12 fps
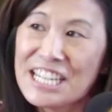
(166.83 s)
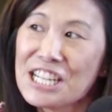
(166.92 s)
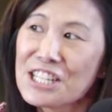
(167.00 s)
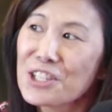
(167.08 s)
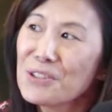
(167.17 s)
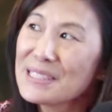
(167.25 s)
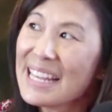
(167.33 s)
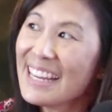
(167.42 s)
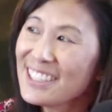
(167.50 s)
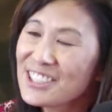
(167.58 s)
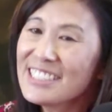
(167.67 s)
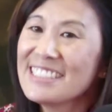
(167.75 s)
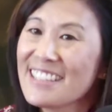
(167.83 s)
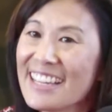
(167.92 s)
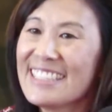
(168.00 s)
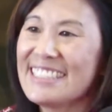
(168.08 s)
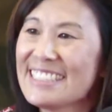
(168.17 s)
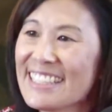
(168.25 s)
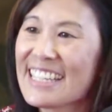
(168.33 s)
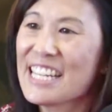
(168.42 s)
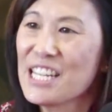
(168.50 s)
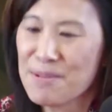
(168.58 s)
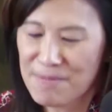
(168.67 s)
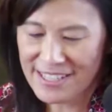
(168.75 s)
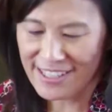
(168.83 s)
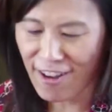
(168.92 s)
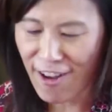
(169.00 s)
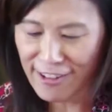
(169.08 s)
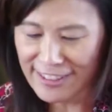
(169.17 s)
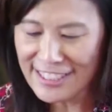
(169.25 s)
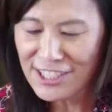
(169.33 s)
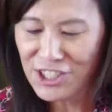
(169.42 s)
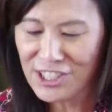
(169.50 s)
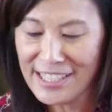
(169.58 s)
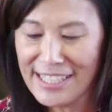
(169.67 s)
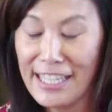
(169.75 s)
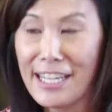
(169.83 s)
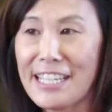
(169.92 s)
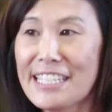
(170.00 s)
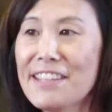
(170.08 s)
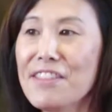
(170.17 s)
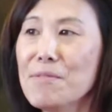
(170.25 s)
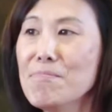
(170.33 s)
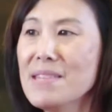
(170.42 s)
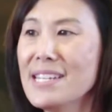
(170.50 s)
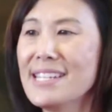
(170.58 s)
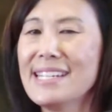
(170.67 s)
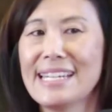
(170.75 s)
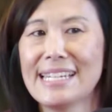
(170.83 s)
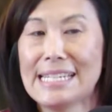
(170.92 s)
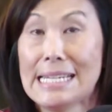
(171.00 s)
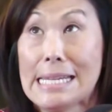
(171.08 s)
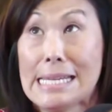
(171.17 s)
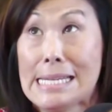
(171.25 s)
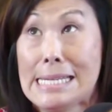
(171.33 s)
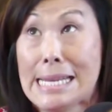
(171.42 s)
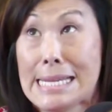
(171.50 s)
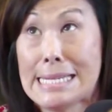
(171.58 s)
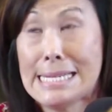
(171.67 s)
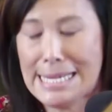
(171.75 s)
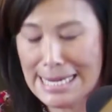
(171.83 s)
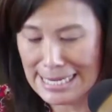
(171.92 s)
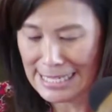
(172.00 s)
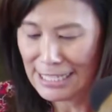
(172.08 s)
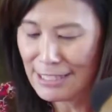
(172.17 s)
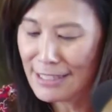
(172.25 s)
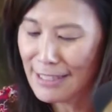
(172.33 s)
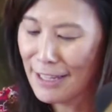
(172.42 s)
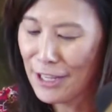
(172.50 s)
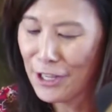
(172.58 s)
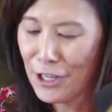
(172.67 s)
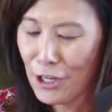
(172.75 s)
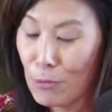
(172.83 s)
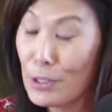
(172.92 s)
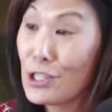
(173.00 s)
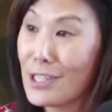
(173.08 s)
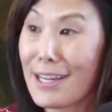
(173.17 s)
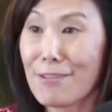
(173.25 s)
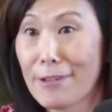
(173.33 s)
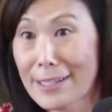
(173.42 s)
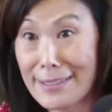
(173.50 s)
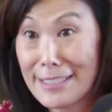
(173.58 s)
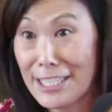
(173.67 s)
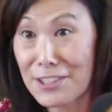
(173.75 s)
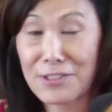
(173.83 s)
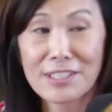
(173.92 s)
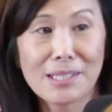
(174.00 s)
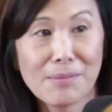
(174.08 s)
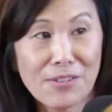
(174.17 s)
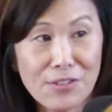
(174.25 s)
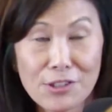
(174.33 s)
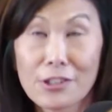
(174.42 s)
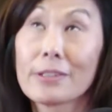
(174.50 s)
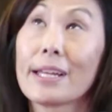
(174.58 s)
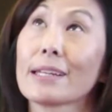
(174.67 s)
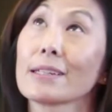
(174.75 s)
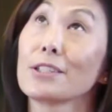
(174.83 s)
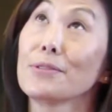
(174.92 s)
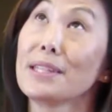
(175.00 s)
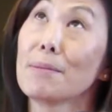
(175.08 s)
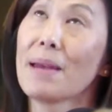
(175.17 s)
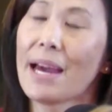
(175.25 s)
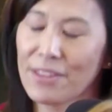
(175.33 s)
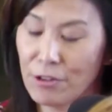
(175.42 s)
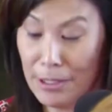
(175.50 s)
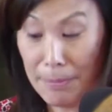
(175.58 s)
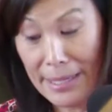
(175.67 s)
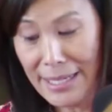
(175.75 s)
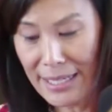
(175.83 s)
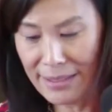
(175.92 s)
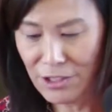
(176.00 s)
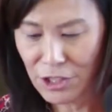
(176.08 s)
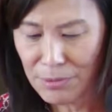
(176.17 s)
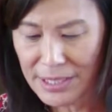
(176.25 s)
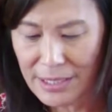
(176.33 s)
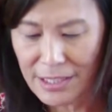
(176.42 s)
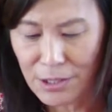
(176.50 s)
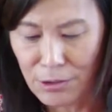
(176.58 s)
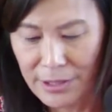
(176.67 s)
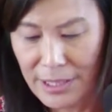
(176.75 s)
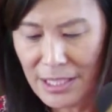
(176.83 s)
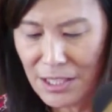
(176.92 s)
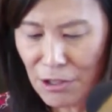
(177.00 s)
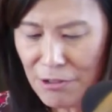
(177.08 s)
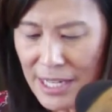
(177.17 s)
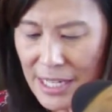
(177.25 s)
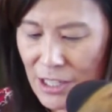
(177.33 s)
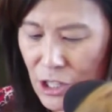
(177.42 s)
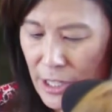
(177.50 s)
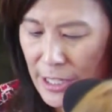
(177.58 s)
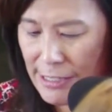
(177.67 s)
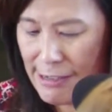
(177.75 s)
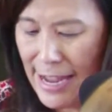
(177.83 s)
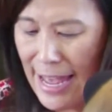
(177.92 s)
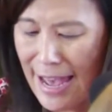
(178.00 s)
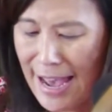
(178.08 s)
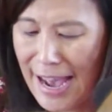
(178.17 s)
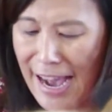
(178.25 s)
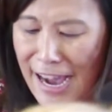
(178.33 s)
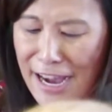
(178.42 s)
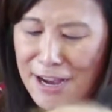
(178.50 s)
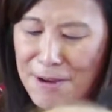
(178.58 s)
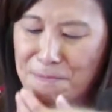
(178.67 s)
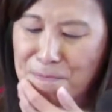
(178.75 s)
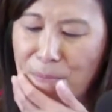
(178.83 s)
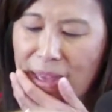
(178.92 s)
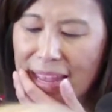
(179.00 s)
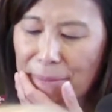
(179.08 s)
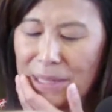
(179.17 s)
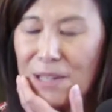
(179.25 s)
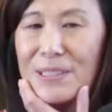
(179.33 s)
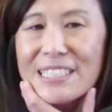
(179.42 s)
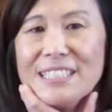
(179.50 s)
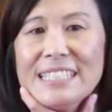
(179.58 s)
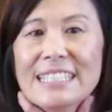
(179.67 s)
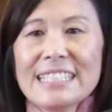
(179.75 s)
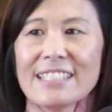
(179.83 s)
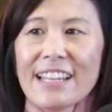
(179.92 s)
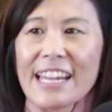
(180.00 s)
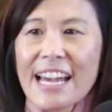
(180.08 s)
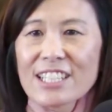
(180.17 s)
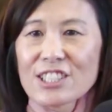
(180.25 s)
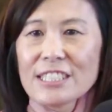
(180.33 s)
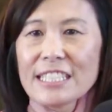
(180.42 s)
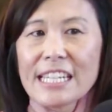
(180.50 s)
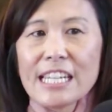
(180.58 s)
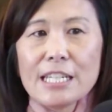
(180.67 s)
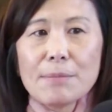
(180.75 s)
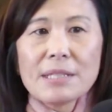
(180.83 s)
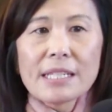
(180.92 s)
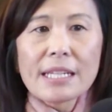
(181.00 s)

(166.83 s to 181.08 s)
So it was actually not until I came to college in the mid-1980s, which I recognize for some of you, you're like doing the math going, man, she went to school in the Stone Age here. But it wasn't until I actually came to